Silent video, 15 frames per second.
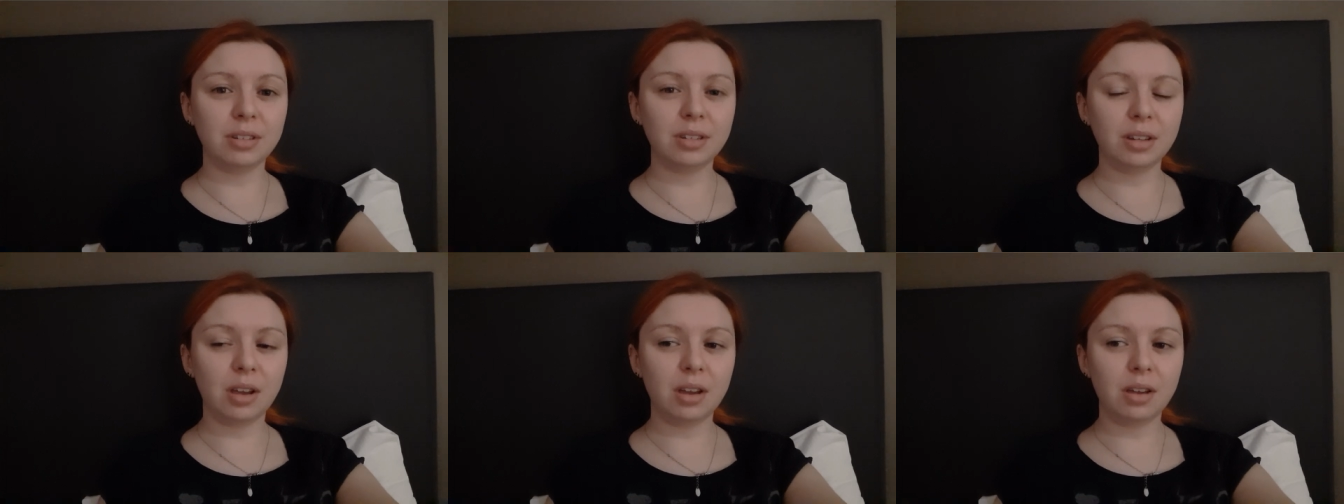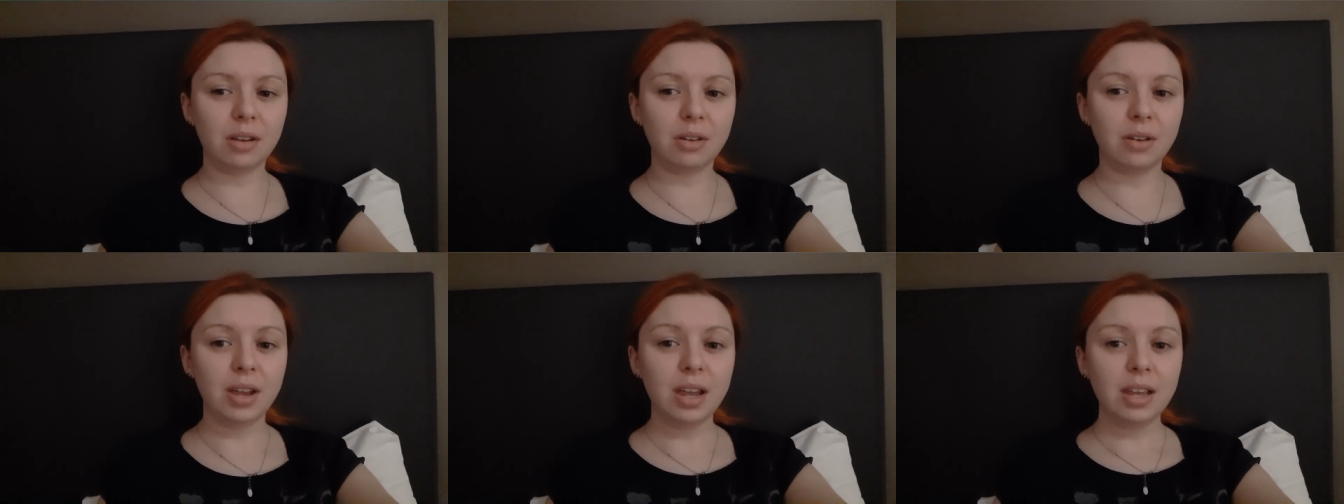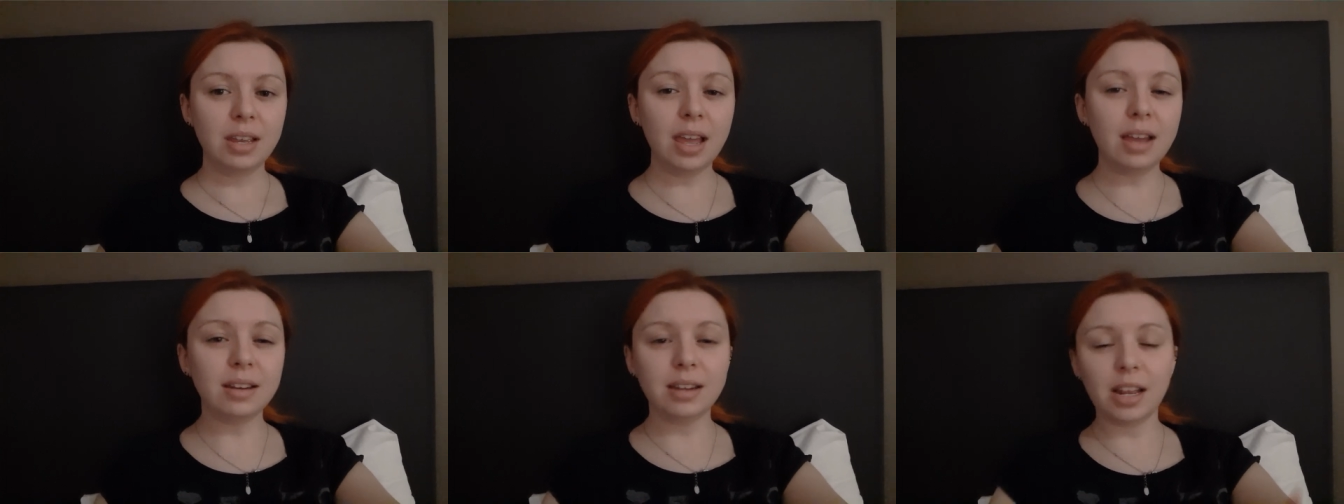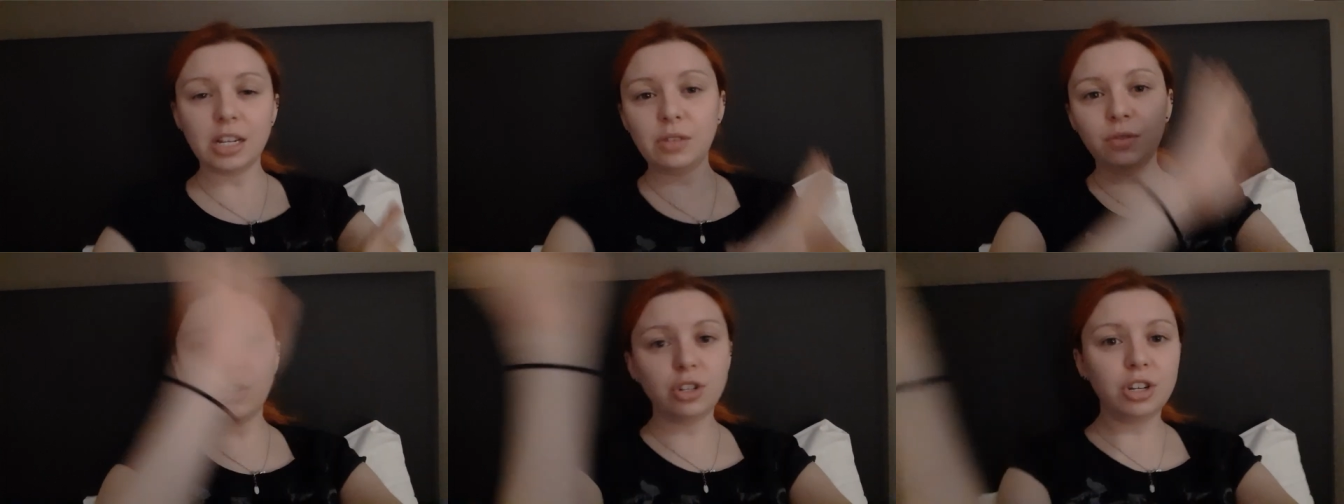So yeah,
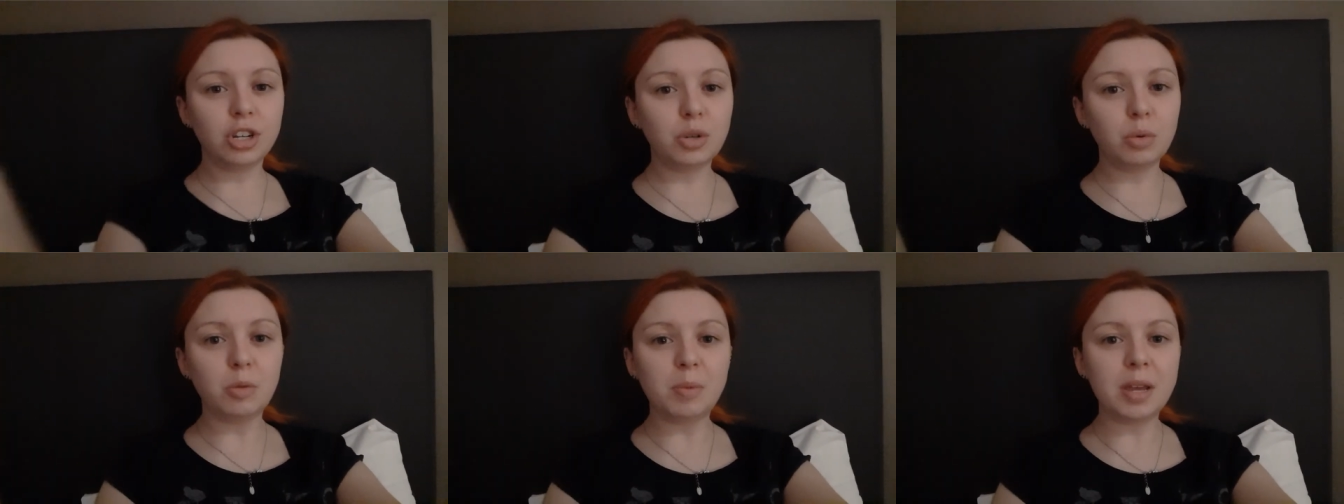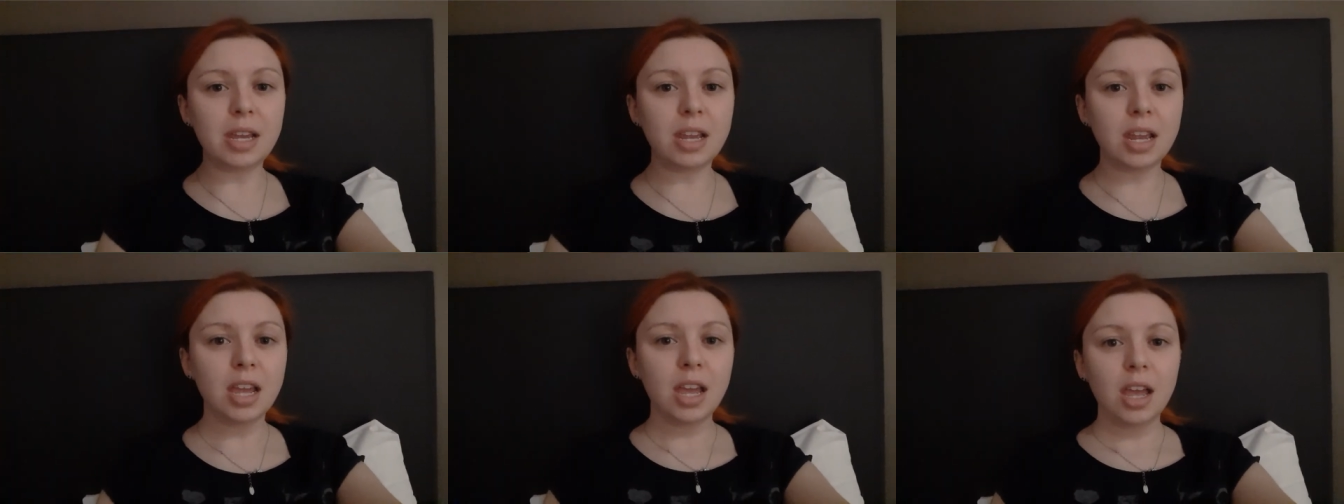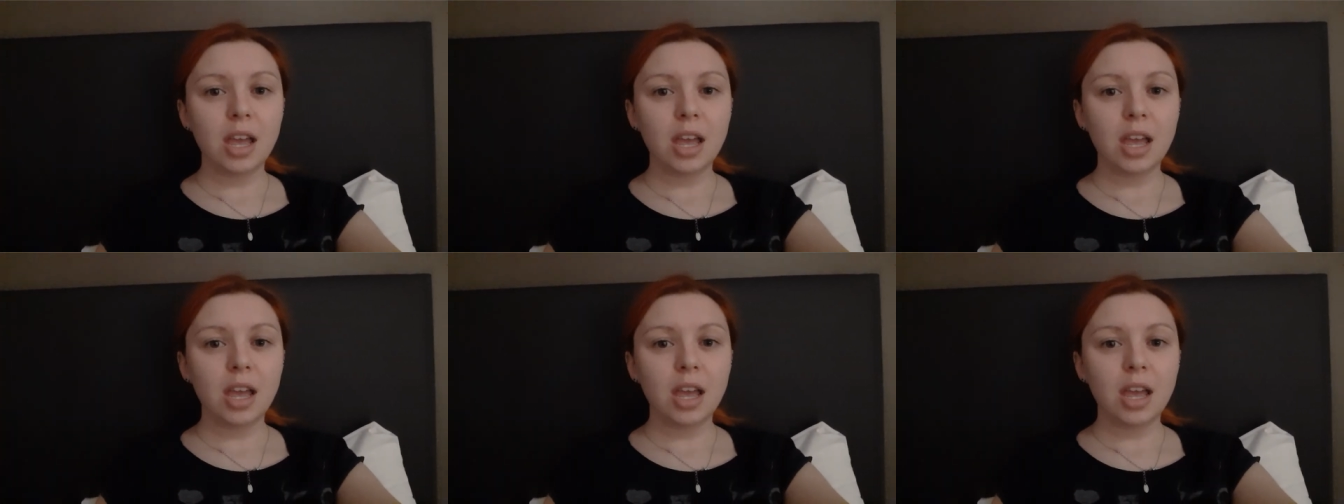next footage will be